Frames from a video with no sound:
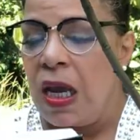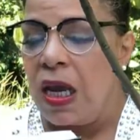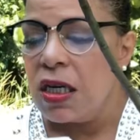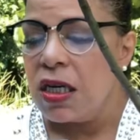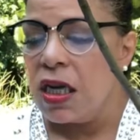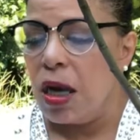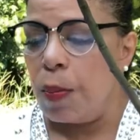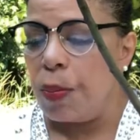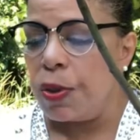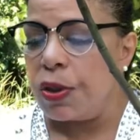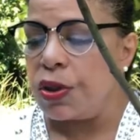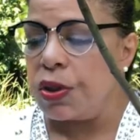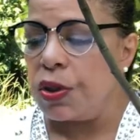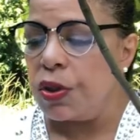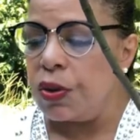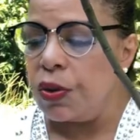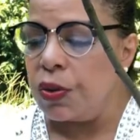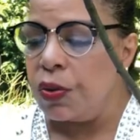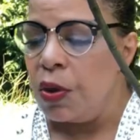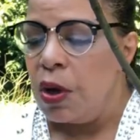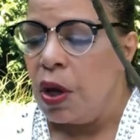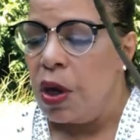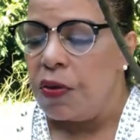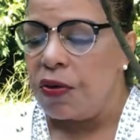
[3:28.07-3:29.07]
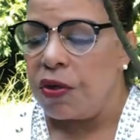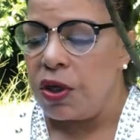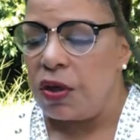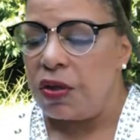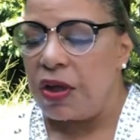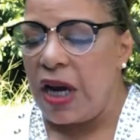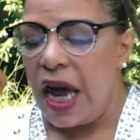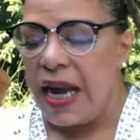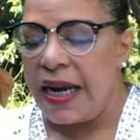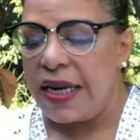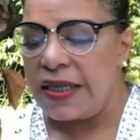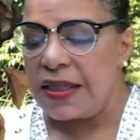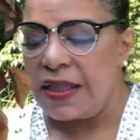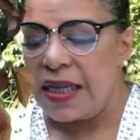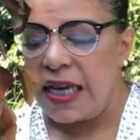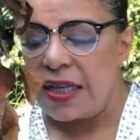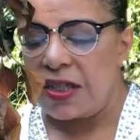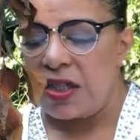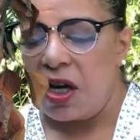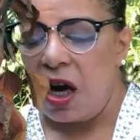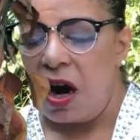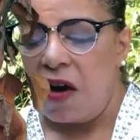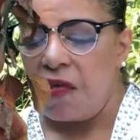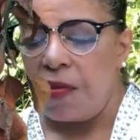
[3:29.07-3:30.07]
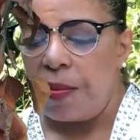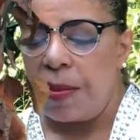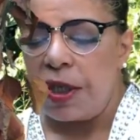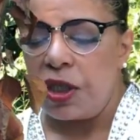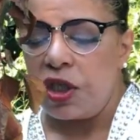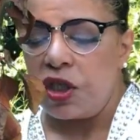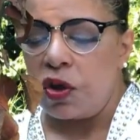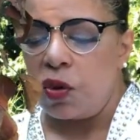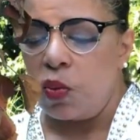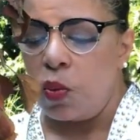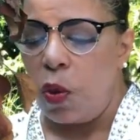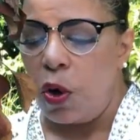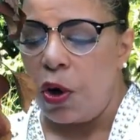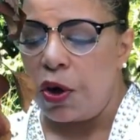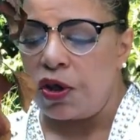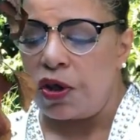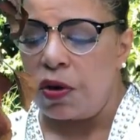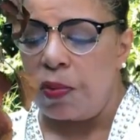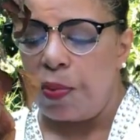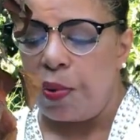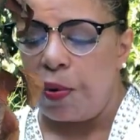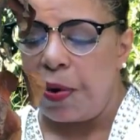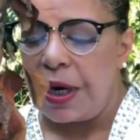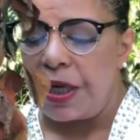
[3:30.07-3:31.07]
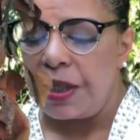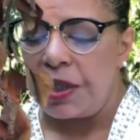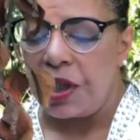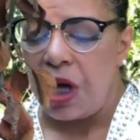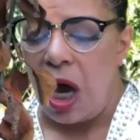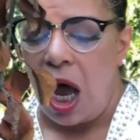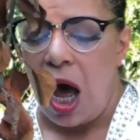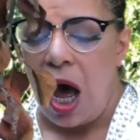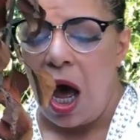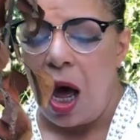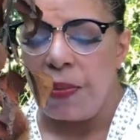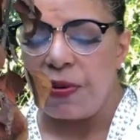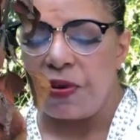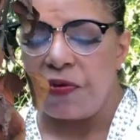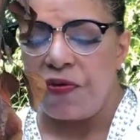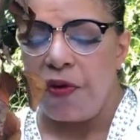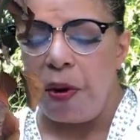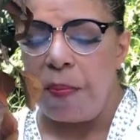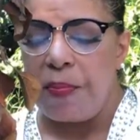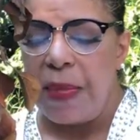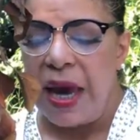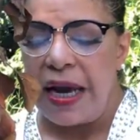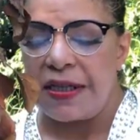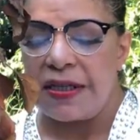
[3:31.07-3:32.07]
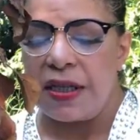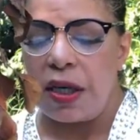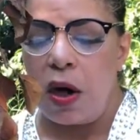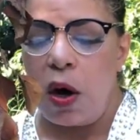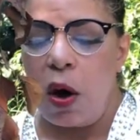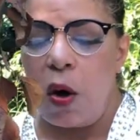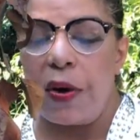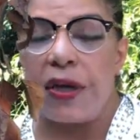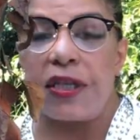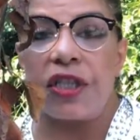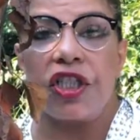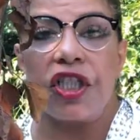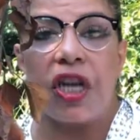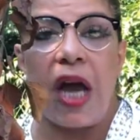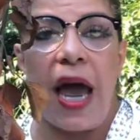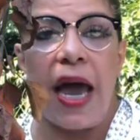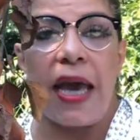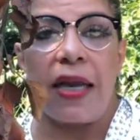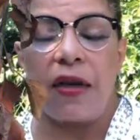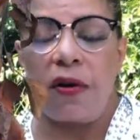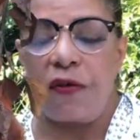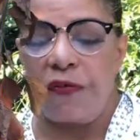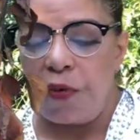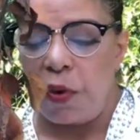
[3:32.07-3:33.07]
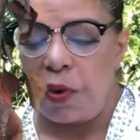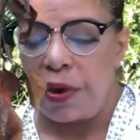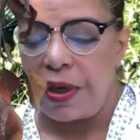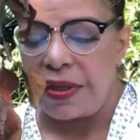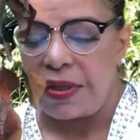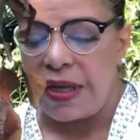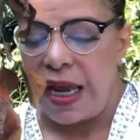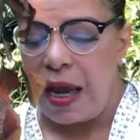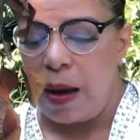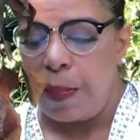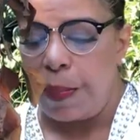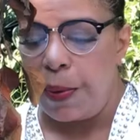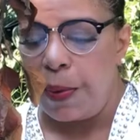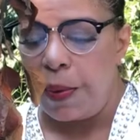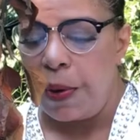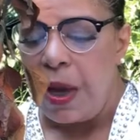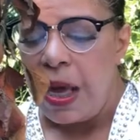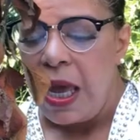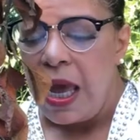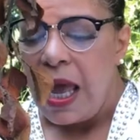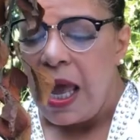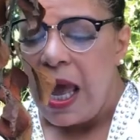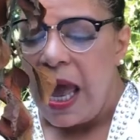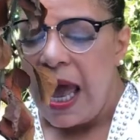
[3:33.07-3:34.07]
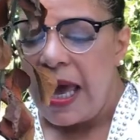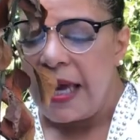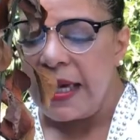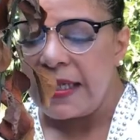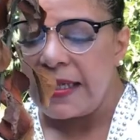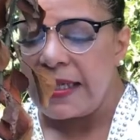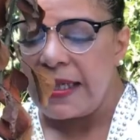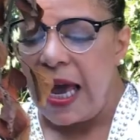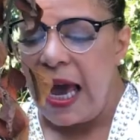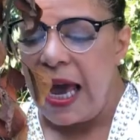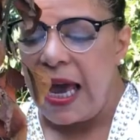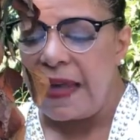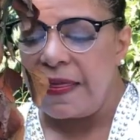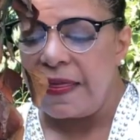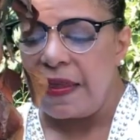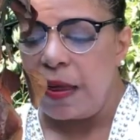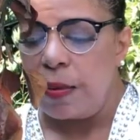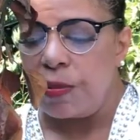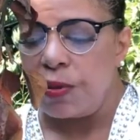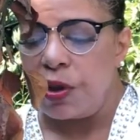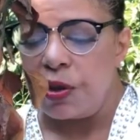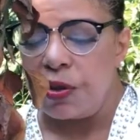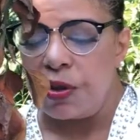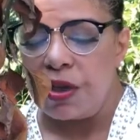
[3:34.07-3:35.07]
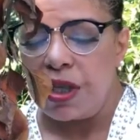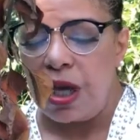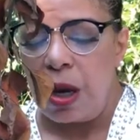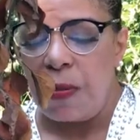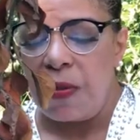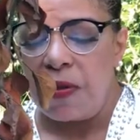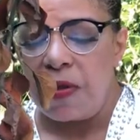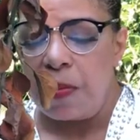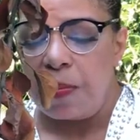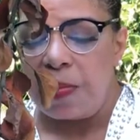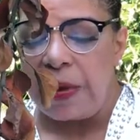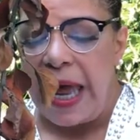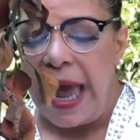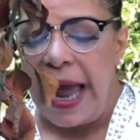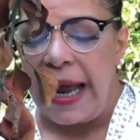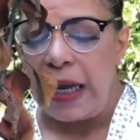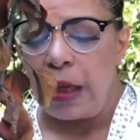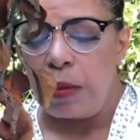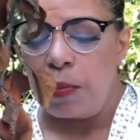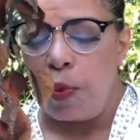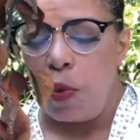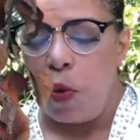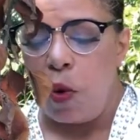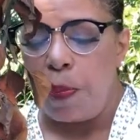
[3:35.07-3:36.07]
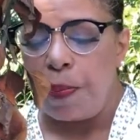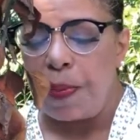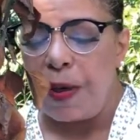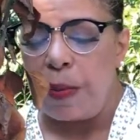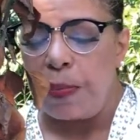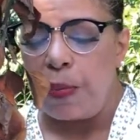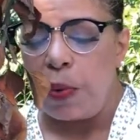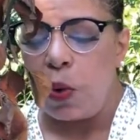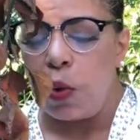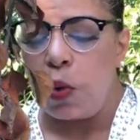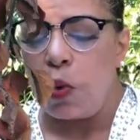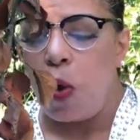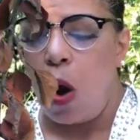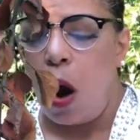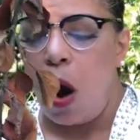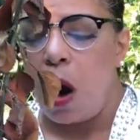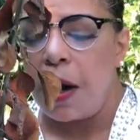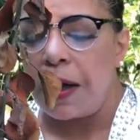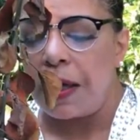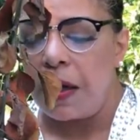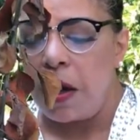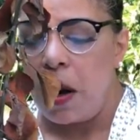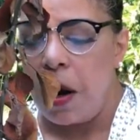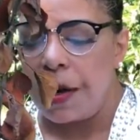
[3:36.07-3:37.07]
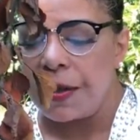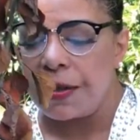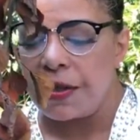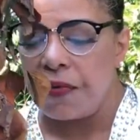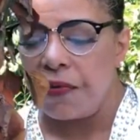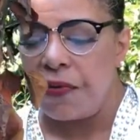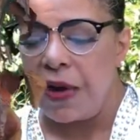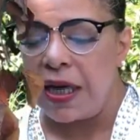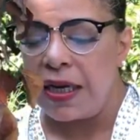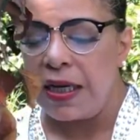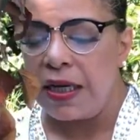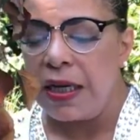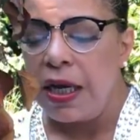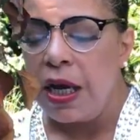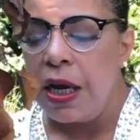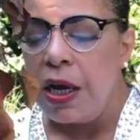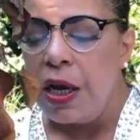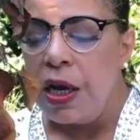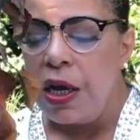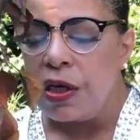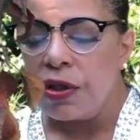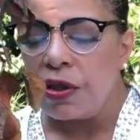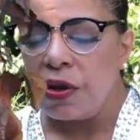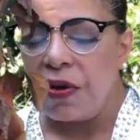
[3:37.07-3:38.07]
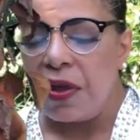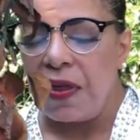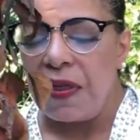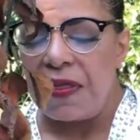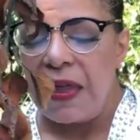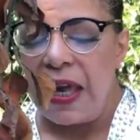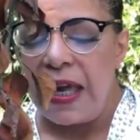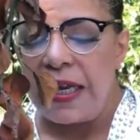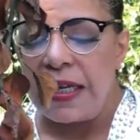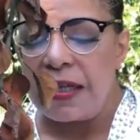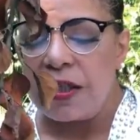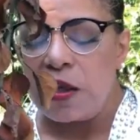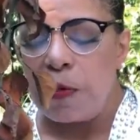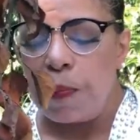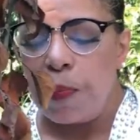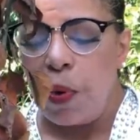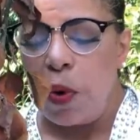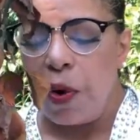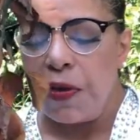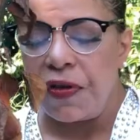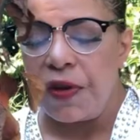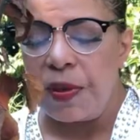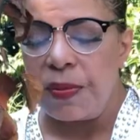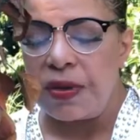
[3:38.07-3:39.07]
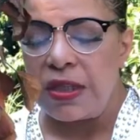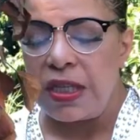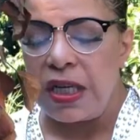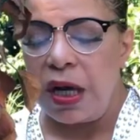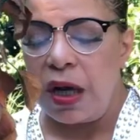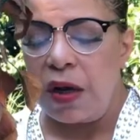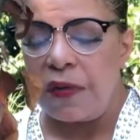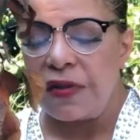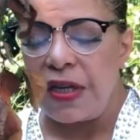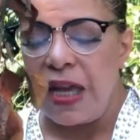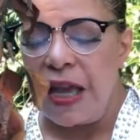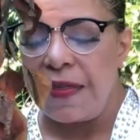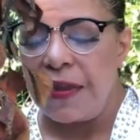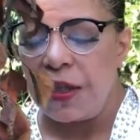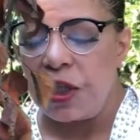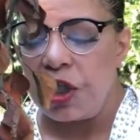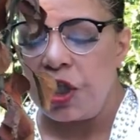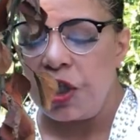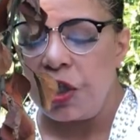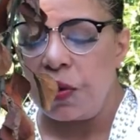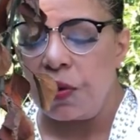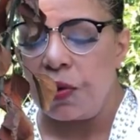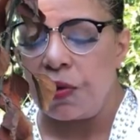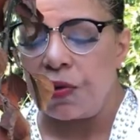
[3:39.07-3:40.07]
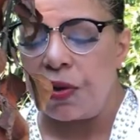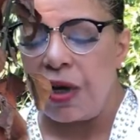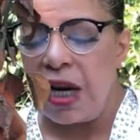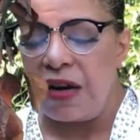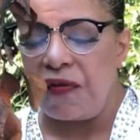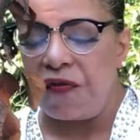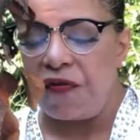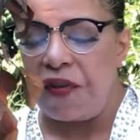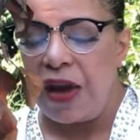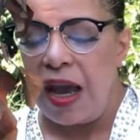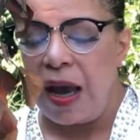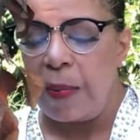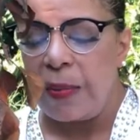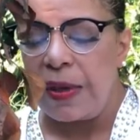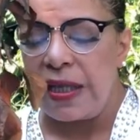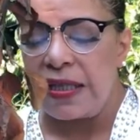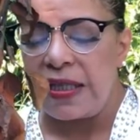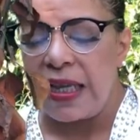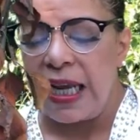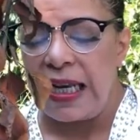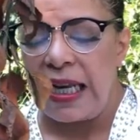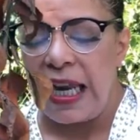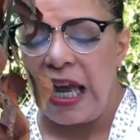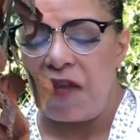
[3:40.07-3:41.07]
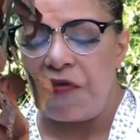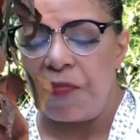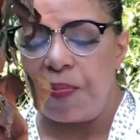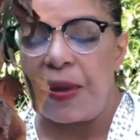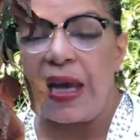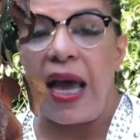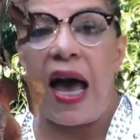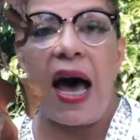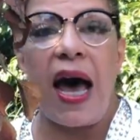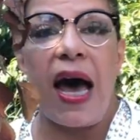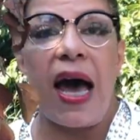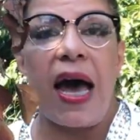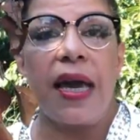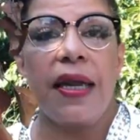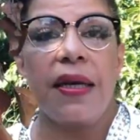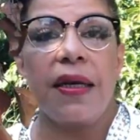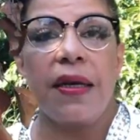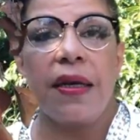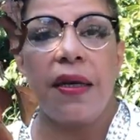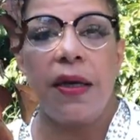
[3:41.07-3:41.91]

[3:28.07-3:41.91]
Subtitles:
Number 2, the United States government should work to bring jobs from Mexico and China, for example, and assign them to some of the Black and poor people who are incarcerated so that they can support themselves and the children and families they left behind.